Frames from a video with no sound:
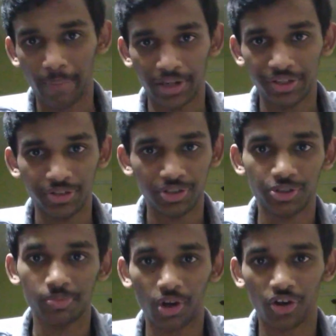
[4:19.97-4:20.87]
Better
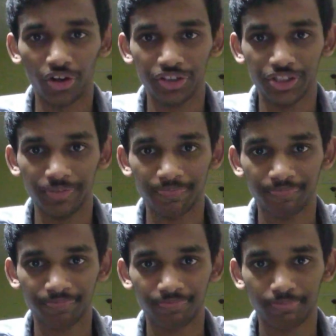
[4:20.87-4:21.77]
use uBlock Origin.
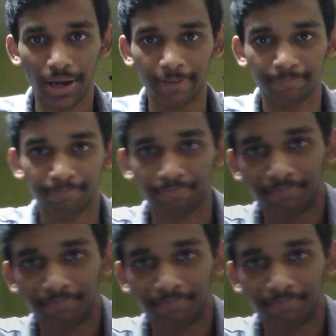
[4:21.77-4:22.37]
Bye.